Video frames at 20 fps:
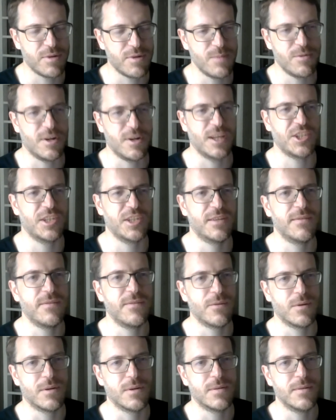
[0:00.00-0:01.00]
pre-production
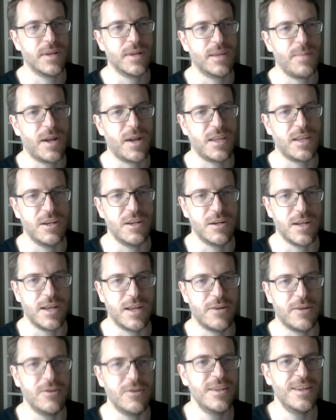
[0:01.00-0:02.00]
for about a year
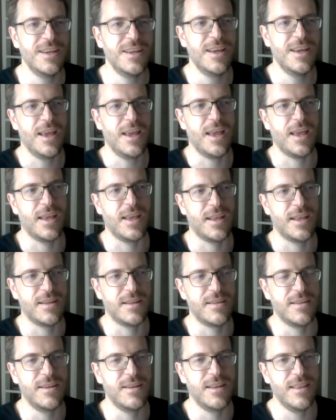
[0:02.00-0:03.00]
now.
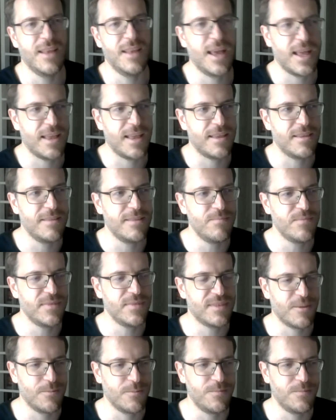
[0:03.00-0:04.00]
And
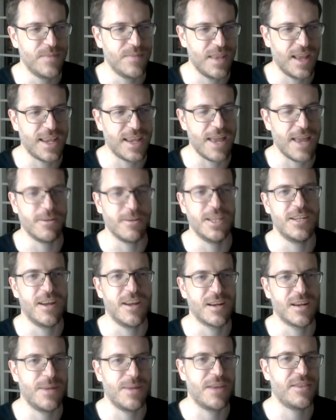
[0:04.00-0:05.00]
so I can't really
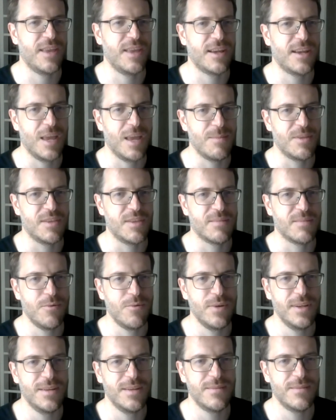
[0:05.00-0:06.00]
talk about that game at this
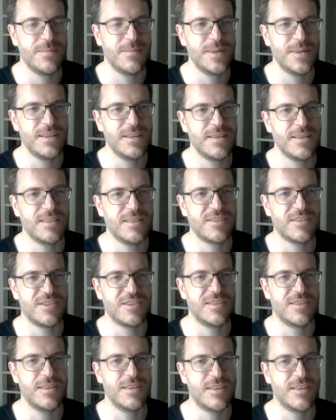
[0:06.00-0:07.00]
point, but
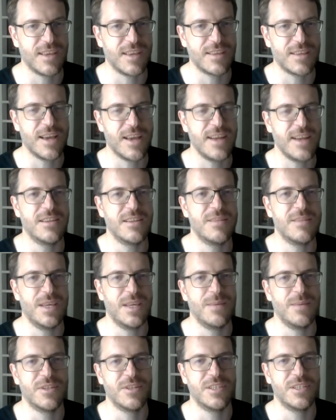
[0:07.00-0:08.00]
it's just exciting to
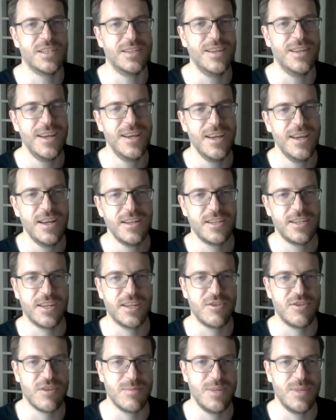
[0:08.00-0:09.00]
be able to
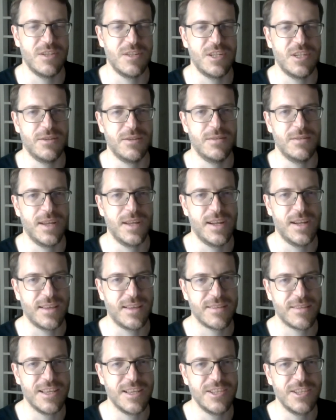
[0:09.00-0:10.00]
contribute to an
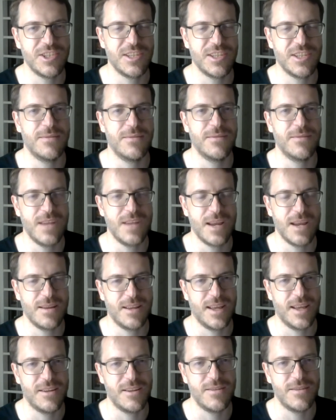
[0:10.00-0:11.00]
extension of
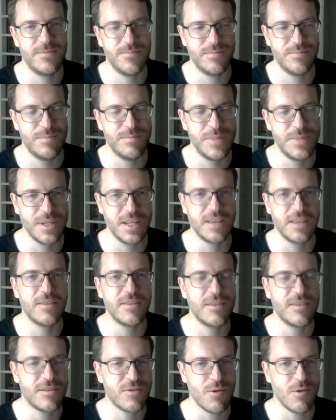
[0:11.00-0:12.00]

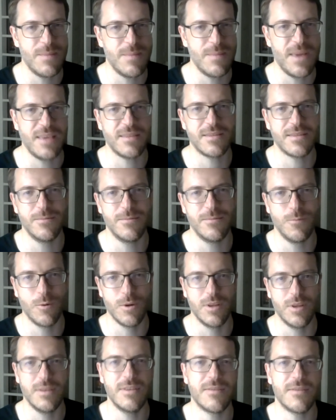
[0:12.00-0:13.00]
building story-based
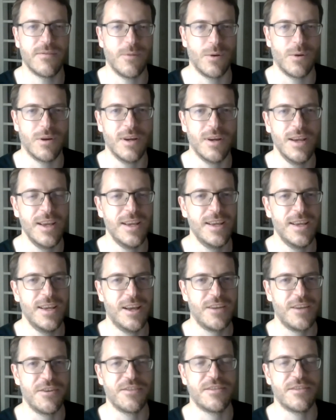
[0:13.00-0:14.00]
worlds for
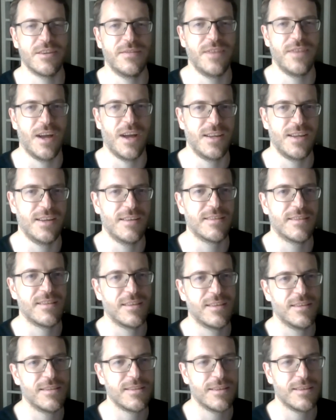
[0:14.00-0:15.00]
underserved
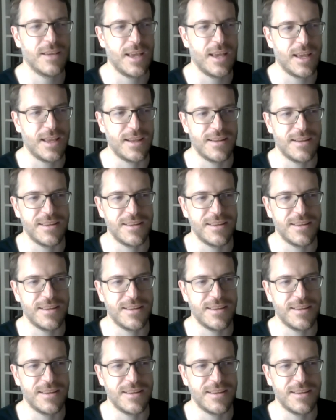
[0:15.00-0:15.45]
audiences.